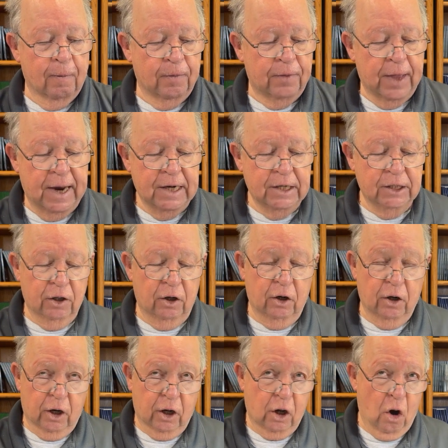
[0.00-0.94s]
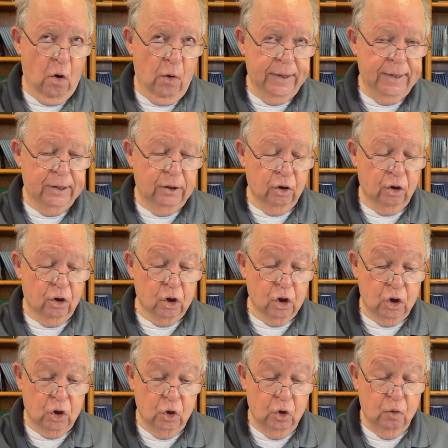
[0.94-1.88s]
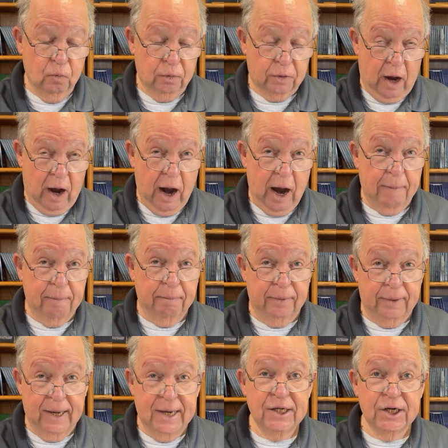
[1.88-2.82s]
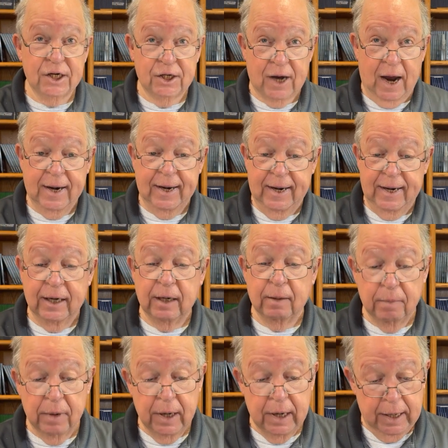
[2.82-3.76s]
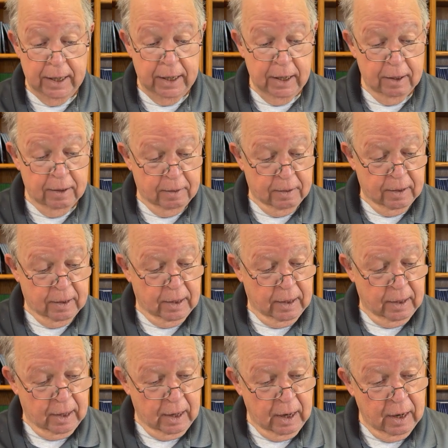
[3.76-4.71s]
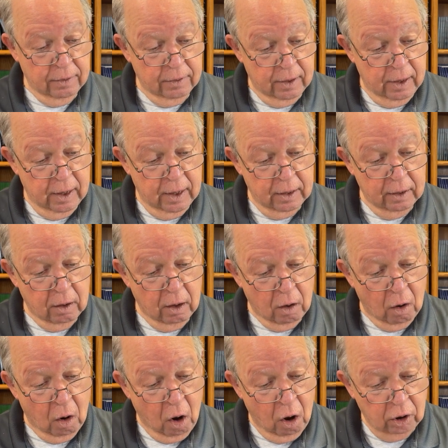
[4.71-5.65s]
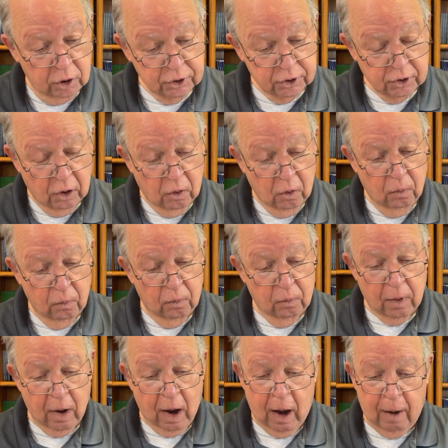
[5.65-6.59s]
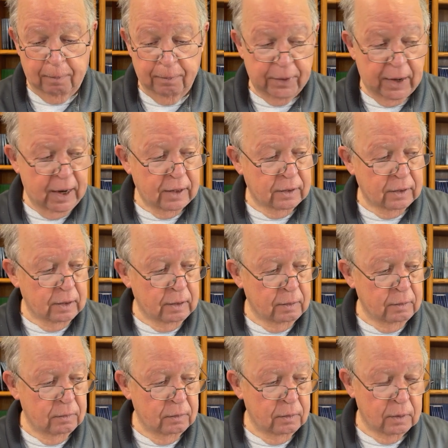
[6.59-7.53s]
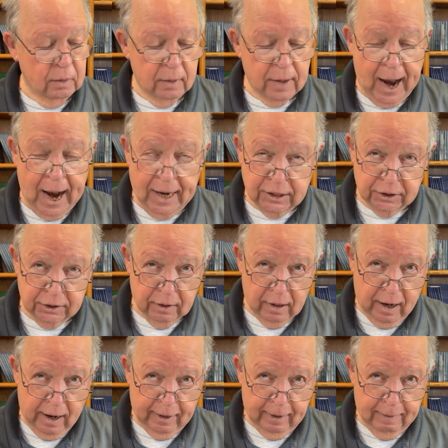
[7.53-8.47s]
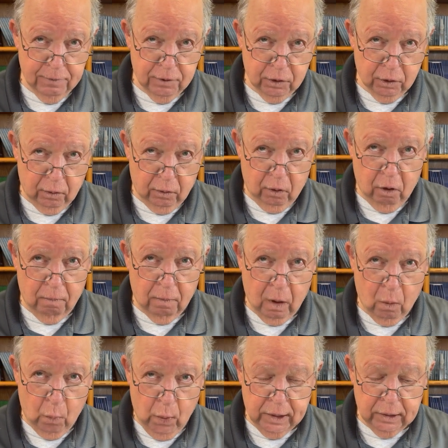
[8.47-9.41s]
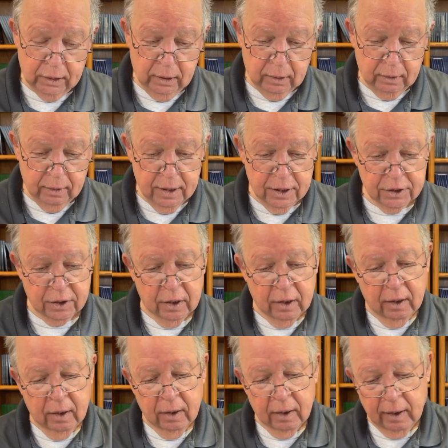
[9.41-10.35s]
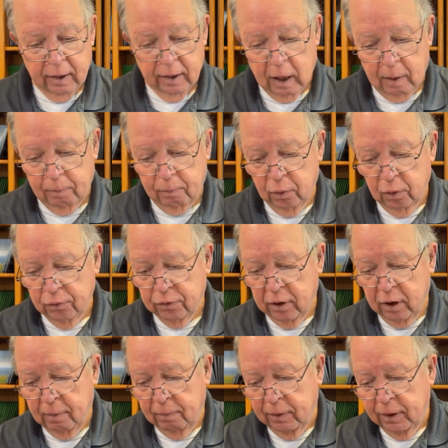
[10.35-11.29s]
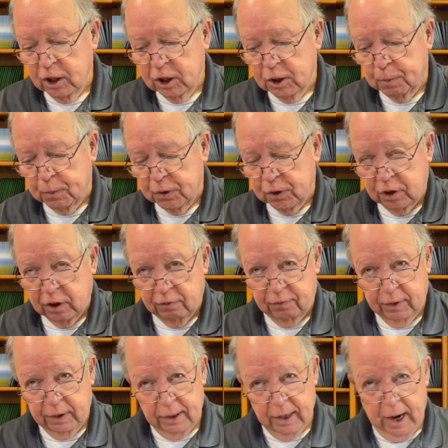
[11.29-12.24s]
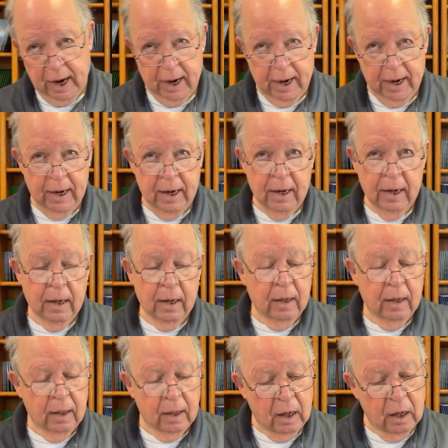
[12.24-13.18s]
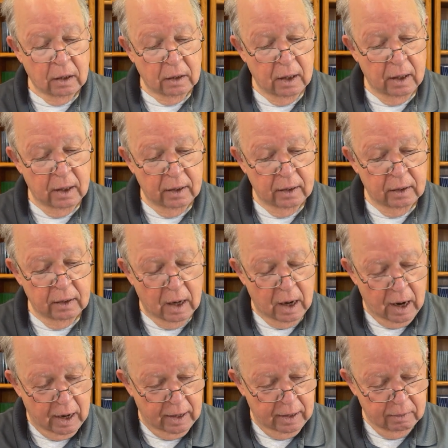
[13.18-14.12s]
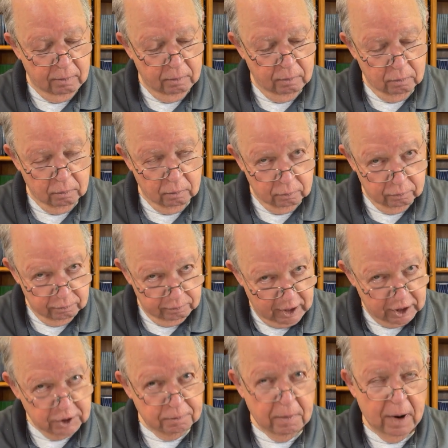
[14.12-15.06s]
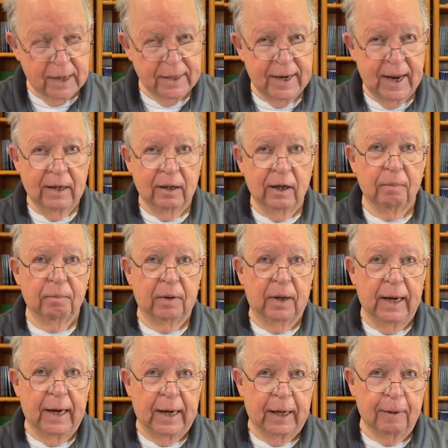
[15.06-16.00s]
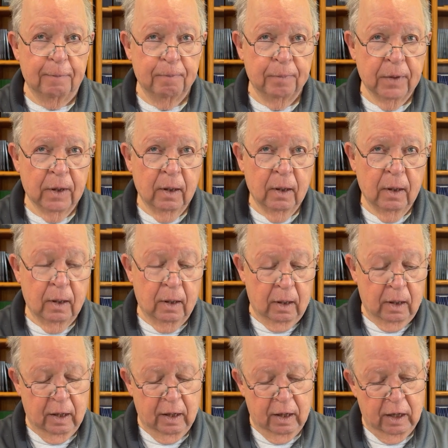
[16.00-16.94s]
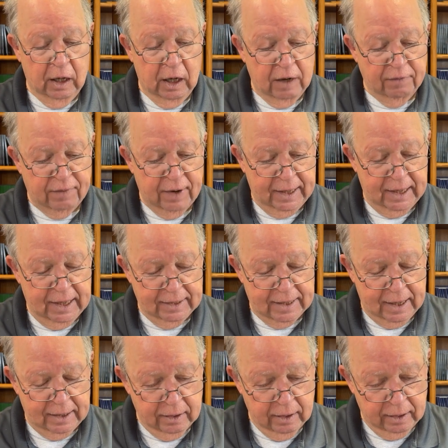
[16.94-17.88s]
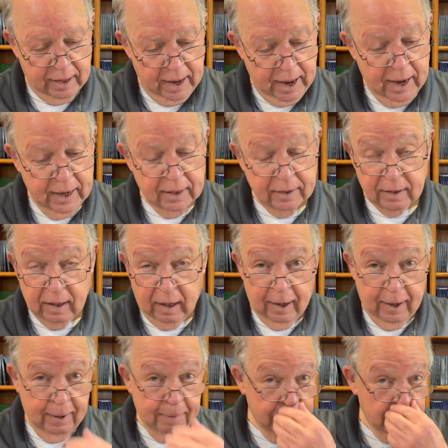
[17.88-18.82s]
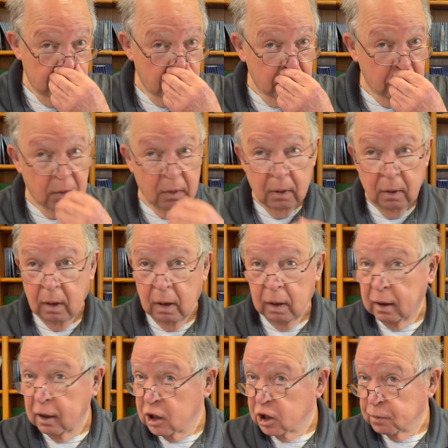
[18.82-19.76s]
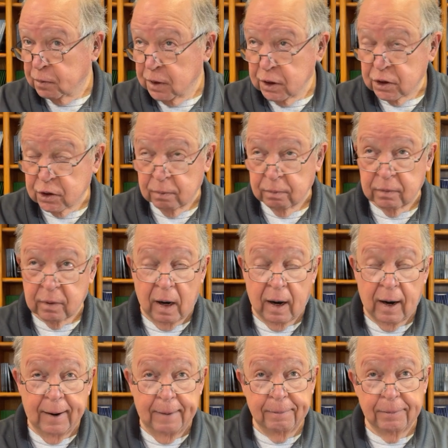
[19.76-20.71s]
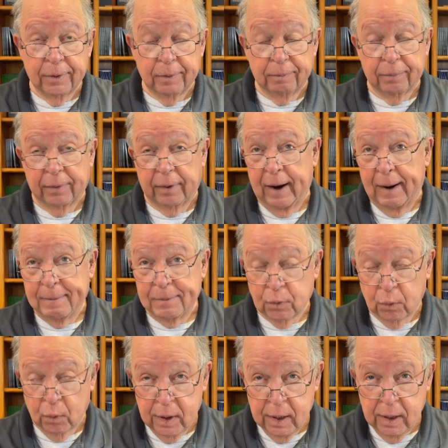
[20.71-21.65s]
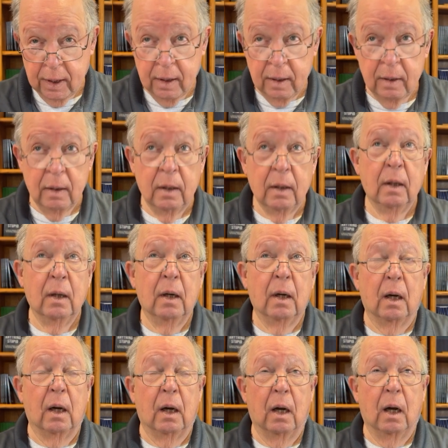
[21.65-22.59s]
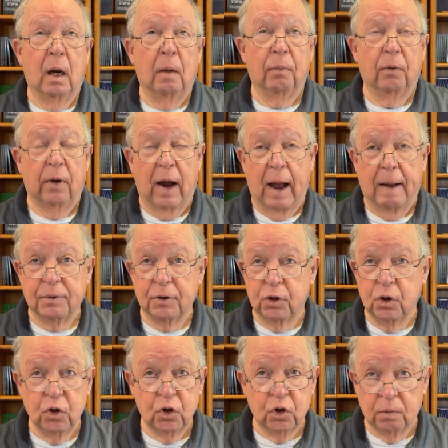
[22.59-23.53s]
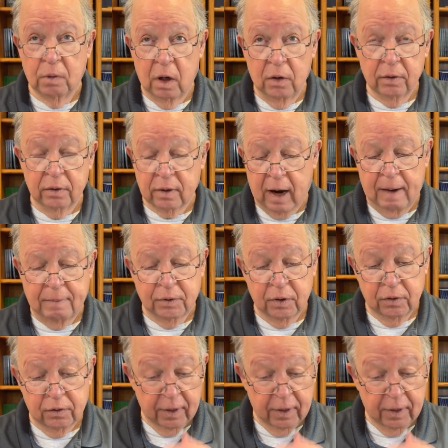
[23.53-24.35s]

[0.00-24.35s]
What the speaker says: things that are going to consume time, places I need to be. And then also I'll take the action items that are on my weekly list and I'll put them in a specific day. And then I that's my daily plan. And if I get that done ahead of time, it gives me some time to perhaps read, perhaps do some other types of